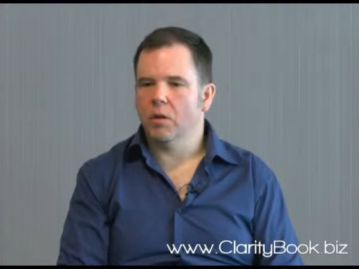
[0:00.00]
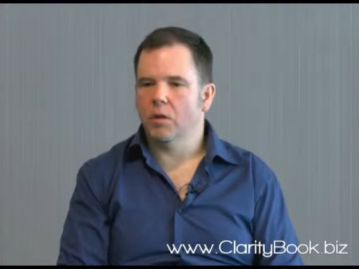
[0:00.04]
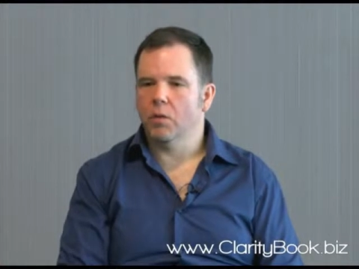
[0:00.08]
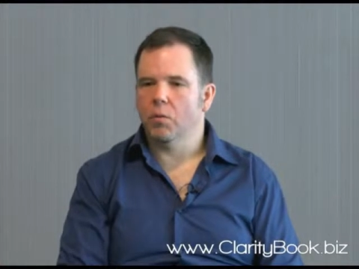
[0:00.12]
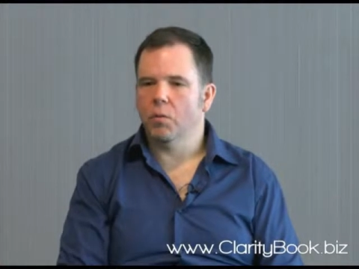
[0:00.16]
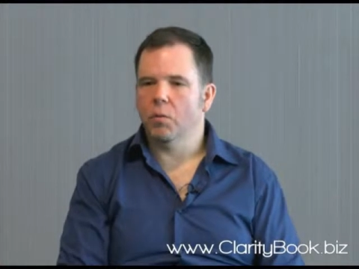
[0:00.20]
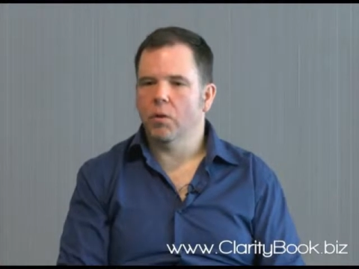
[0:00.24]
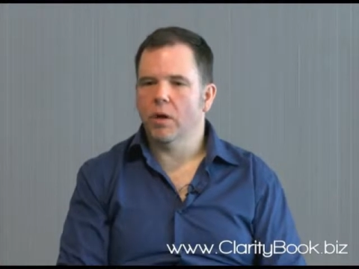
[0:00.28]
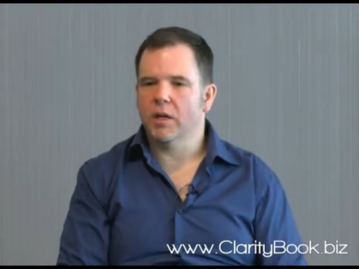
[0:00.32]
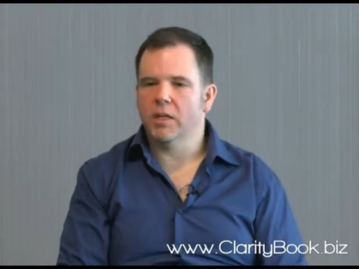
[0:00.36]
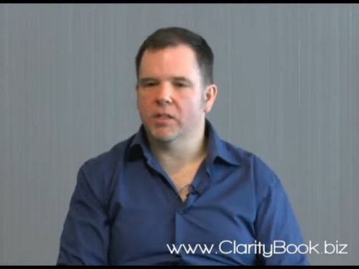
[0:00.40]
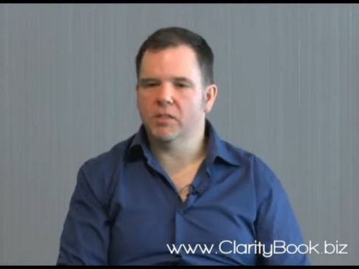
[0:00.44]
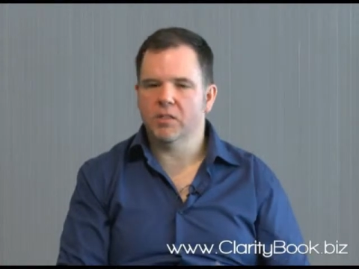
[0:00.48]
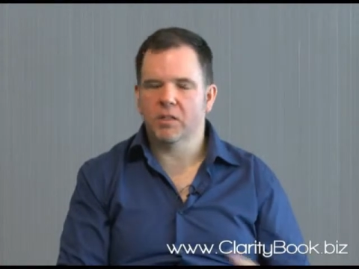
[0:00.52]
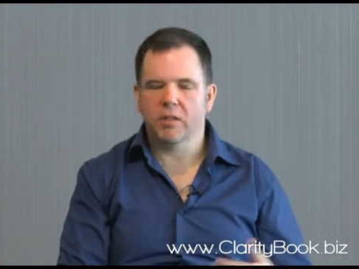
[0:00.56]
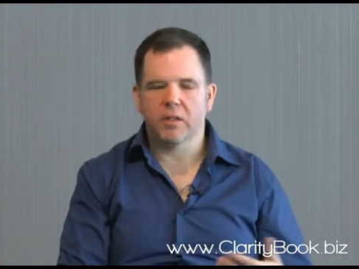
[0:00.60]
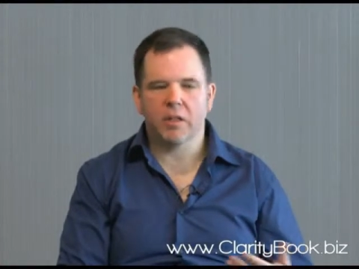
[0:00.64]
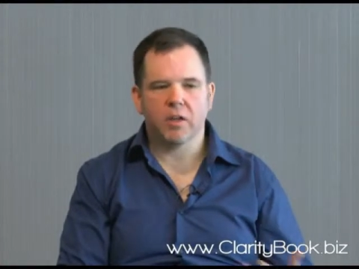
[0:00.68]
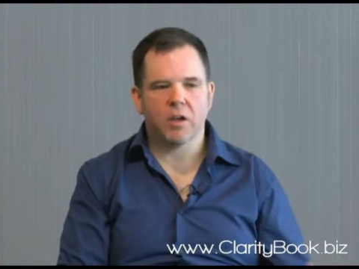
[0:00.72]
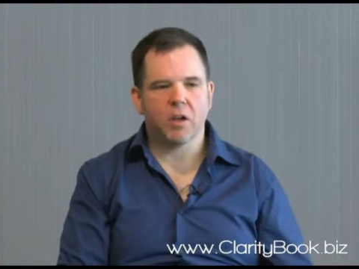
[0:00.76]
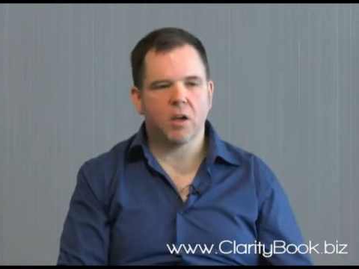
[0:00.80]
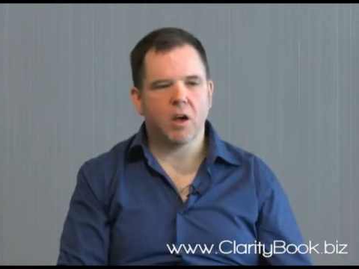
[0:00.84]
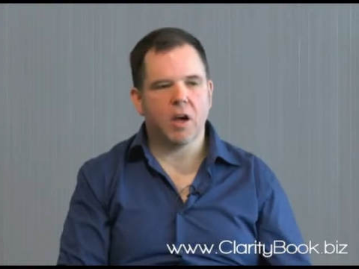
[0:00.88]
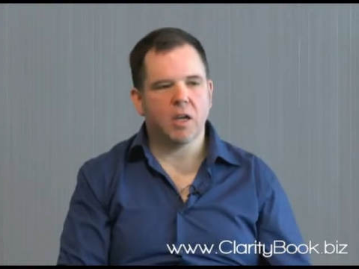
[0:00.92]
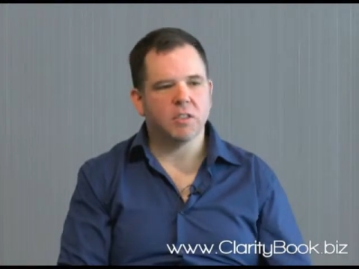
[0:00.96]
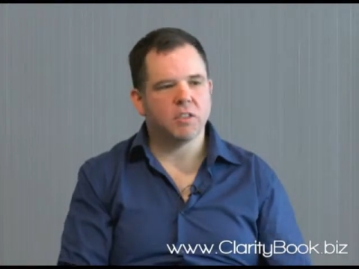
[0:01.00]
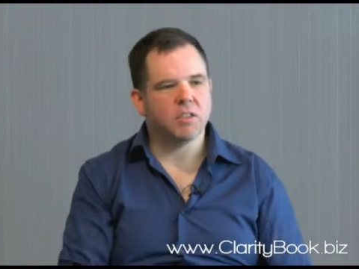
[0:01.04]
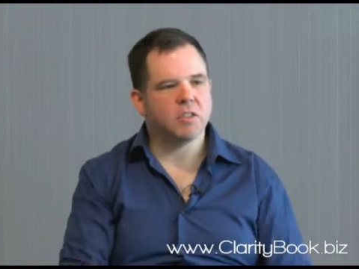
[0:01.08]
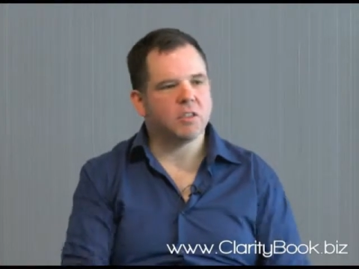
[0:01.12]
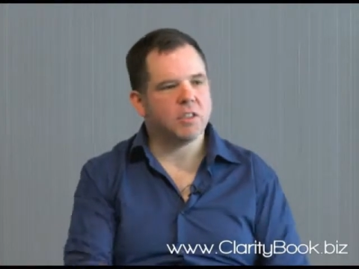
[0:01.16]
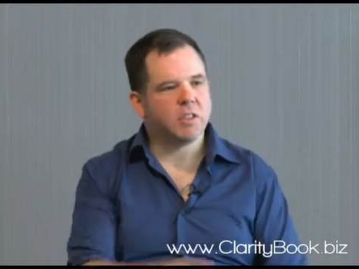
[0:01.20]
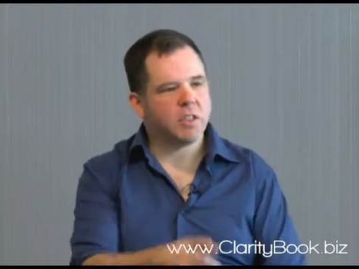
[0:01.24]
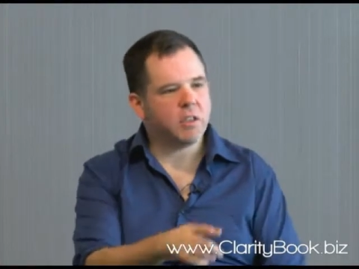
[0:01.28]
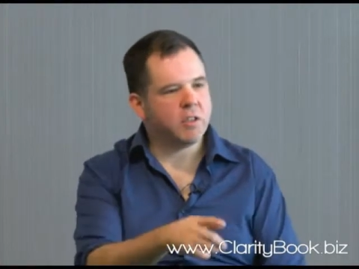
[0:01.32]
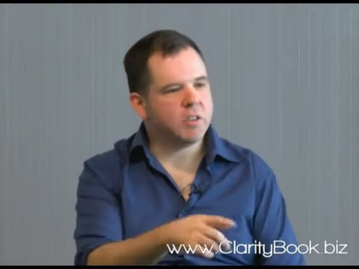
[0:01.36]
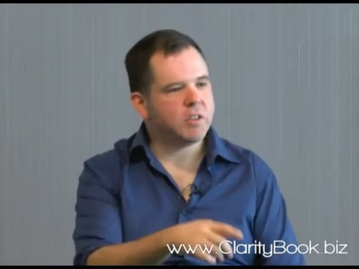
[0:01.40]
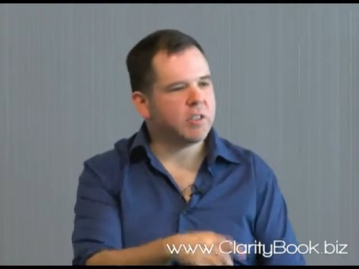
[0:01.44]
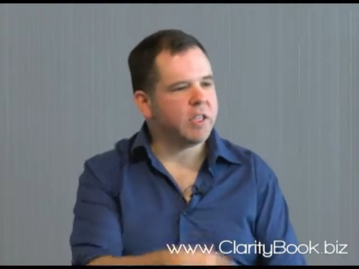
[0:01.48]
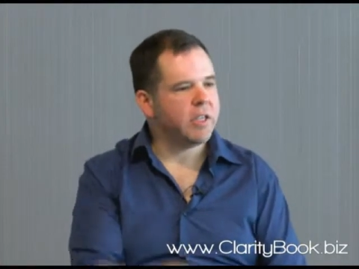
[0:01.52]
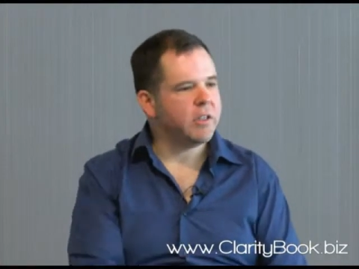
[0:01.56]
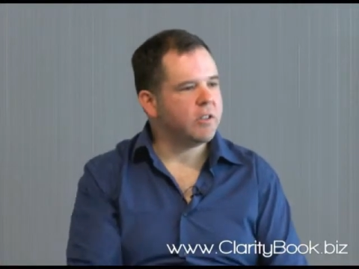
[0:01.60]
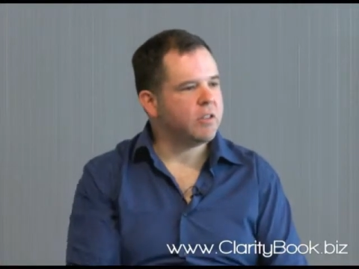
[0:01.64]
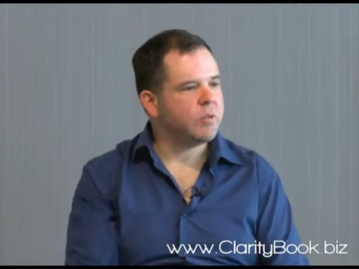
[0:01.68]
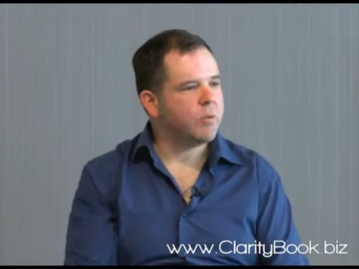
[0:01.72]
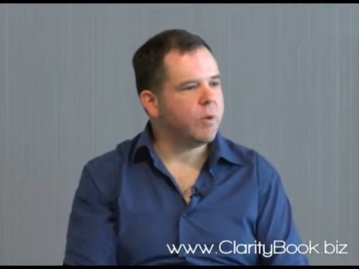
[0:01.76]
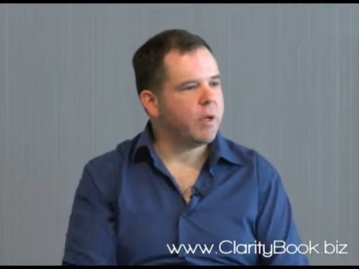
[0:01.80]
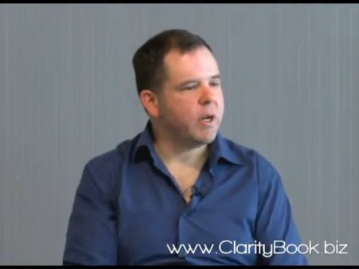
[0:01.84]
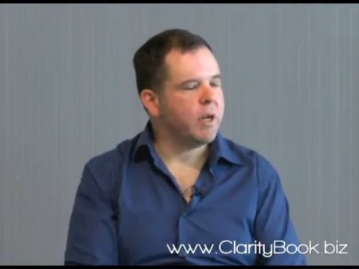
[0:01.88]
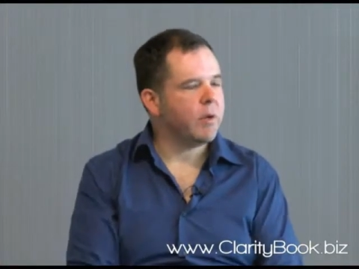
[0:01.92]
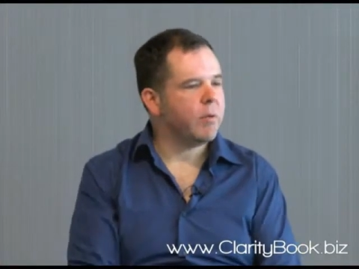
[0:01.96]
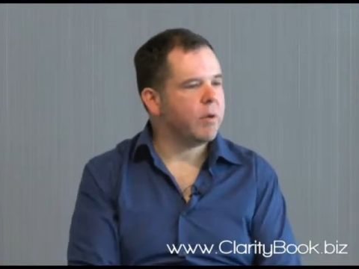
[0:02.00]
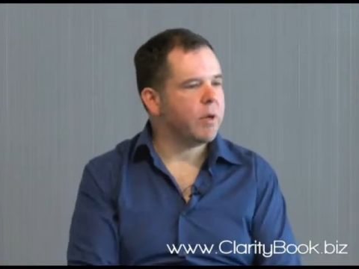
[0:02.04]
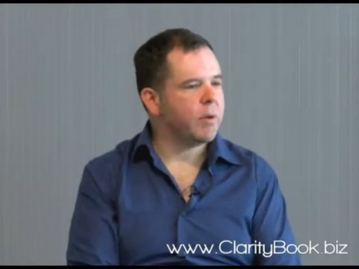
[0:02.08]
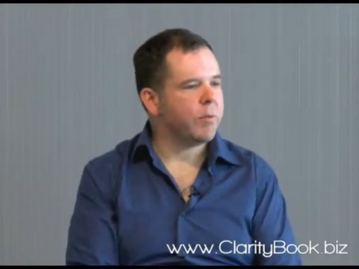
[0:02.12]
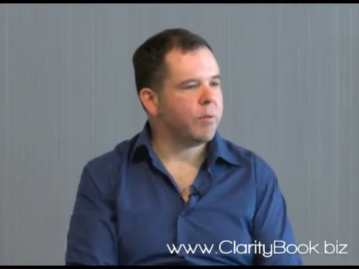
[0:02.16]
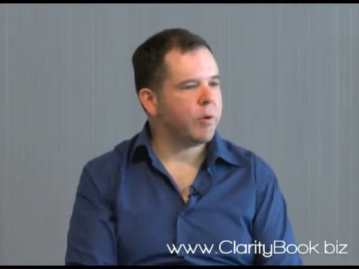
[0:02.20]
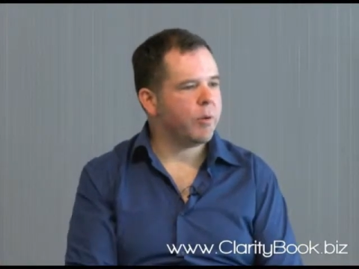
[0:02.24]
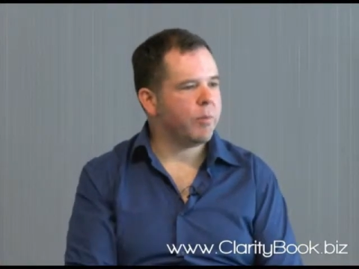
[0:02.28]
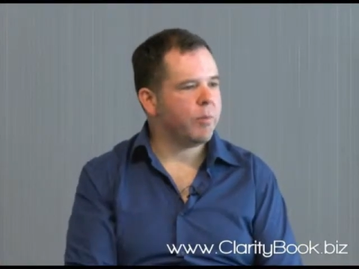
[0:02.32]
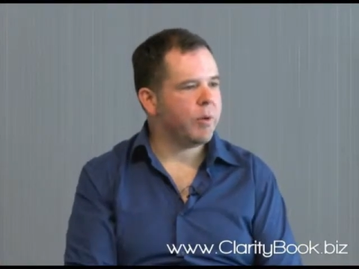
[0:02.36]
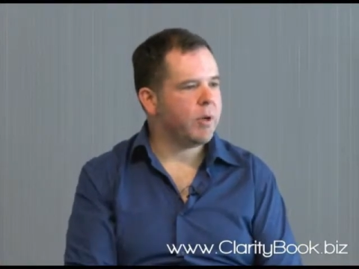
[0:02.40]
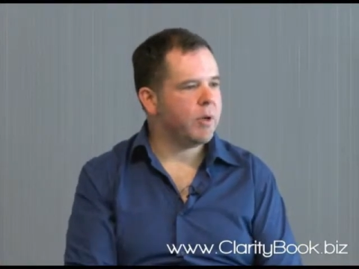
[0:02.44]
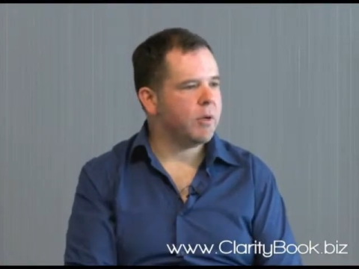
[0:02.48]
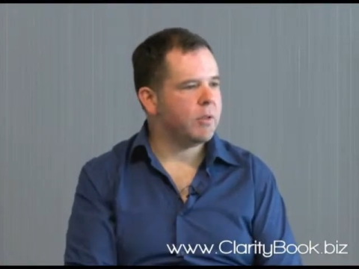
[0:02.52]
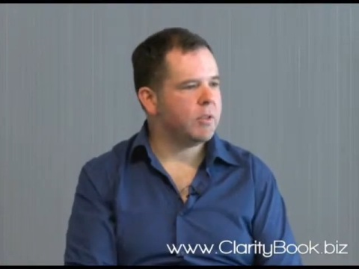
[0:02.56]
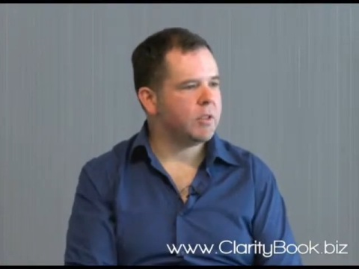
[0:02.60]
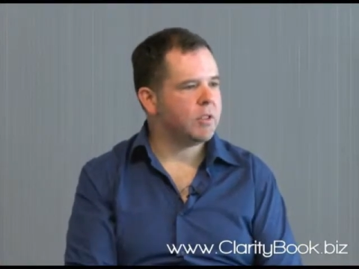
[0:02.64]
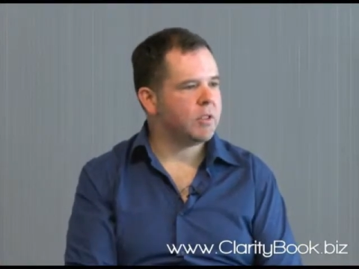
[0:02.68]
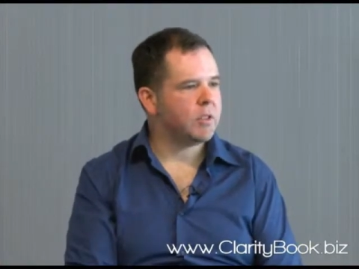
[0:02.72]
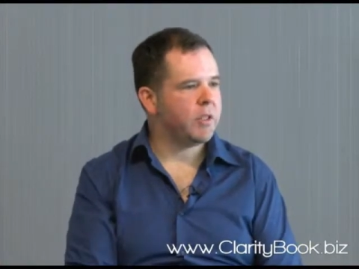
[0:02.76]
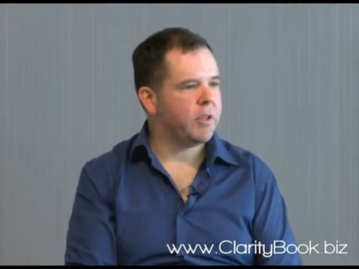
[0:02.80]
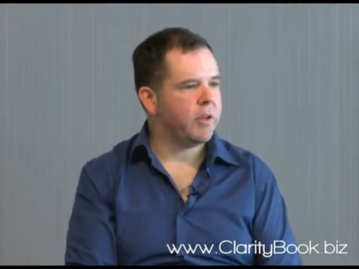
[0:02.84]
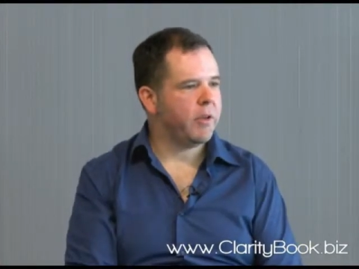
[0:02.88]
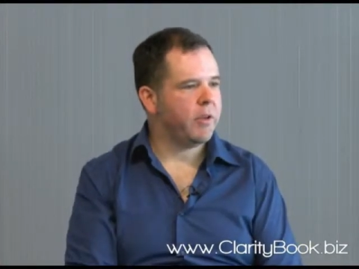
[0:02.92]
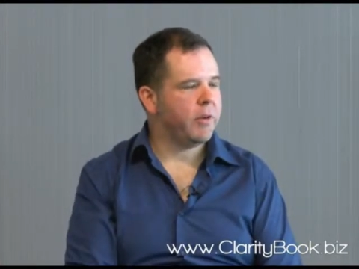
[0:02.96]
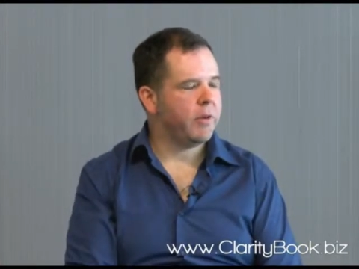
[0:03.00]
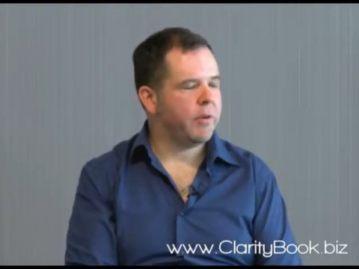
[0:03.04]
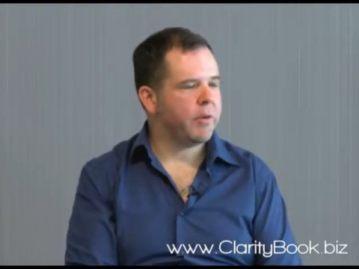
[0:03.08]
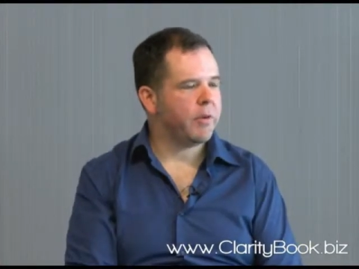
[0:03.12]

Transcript: what is it that causes it? Because here's what I want to propose to you.